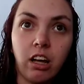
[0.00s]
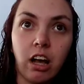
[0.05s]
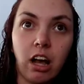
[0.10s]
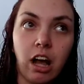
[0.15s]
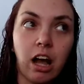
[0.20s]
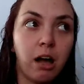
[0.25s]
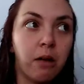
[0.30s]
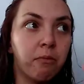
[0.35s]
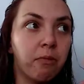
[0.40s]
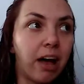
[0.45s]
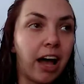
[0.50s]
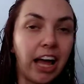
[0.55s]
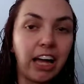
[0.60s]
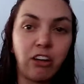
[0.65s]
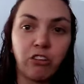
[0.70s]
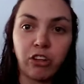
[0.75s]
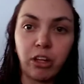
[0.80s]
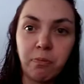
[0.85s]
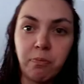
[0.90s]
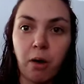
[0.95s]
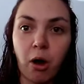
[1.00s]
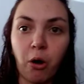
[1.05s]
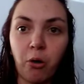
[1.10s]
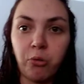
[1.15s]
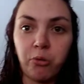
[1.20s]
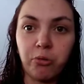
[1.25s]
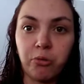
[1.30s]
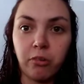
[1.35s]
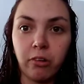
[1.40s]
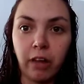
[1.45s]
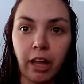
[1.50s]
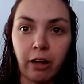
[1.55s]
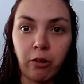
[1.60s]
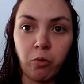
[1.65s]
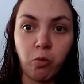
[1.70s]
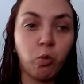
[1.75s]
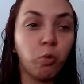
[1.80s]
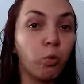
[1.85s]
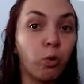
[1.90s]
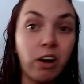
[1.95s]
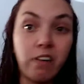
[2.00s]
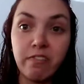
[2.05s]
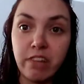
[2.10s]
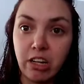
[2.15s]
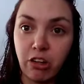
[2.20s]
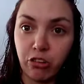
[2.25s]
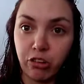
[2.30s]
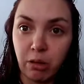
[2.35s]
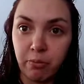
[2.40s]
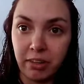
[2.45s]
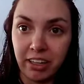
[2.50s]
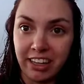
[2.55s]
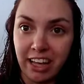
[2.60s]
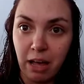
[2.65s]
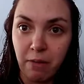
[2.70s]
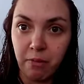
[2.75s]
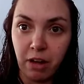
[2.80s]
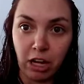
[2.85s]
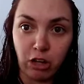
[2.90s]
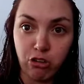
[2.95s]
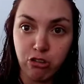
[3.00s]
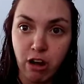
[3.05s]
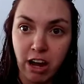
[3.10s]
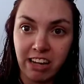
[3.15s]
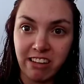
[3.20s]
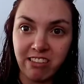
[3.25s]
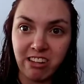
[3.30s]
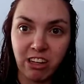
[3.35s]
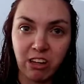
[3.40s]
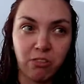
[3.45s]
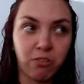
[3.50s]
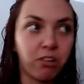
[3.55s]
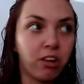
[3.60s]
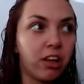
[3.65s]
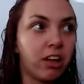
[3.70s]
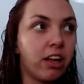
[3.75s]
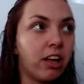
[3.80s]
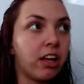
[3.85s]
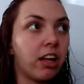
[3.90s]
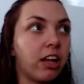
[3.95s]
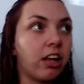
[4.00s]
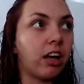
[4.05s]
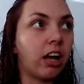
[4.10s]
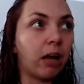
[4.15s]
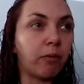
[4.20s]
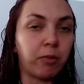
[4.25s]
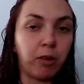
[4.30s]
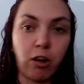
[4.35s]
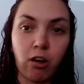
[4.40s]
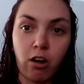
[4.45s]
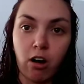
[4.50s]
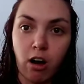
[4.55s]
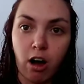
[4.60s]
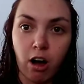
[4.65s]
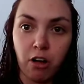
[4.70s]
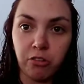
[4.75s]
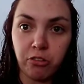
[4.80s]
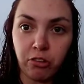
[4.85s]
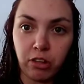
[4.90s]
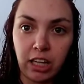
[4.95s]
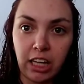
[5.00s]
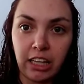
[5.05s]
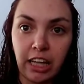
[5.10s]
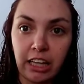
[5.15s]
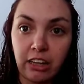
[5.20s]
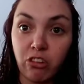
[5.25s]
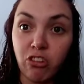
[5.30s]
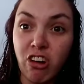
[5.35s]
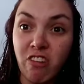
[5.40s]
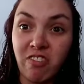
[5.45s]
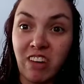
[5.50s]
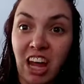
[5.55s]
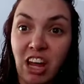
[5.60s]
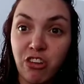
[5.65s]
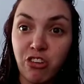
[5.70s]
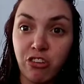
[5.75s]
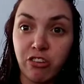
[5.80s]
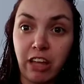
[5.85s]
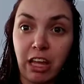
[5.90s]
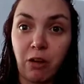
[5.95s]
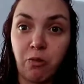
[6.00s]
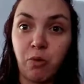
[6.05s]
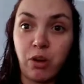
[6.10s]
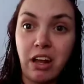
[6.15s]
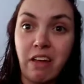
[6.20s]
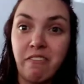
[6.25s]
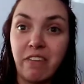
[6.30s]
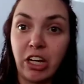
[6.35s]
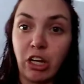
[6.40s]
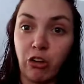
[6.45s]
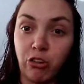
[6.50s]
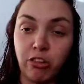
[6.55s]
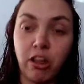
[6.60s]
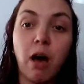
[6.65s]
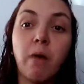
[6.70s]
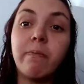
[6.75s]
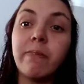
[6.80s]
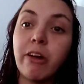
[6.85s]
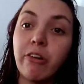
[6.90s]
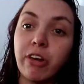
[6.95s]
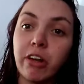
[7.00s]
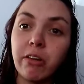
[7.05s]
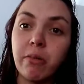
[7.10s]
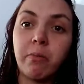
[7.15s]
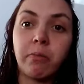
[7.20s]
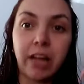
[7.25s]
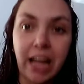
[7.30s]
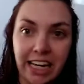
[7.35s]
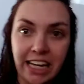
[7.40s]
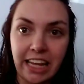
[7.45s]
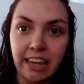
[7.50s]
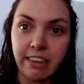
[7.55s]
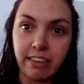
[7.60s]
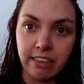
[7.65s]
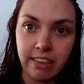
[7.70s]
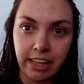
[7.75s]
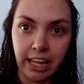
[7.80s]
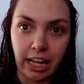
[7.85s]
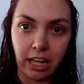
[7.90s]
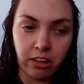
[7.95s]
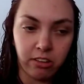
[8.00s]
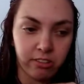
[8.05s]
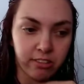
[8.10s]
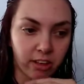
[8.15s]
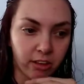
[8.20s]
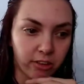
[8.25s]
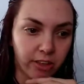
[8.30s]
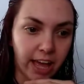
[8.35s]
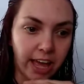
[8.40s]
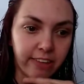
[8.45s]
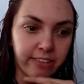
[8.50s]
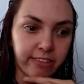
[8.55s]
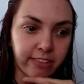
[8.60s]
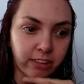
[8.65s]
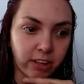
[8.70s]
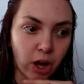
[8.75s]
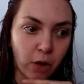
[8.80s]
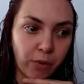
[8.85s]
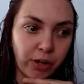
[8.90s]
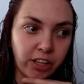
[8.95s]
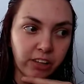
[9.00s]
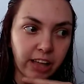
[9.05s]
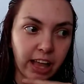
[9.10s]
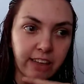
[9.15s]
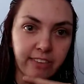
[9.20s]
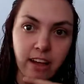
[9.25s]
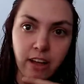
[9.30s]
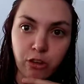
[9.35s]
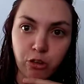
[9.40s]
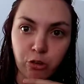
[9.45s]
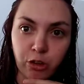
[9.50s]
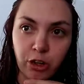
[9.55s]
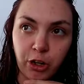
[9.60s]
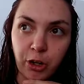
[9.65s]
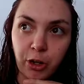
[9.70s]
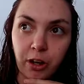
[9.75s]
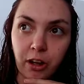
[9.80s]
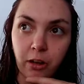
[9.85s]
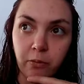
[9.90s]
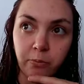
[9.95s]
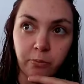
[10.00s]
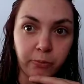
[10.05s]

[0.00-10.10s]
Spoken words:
I usually post like what videos coming up. I try to. You'll also get like notifications saying when a video is uploaded, kind of thing. So that's on Twitter.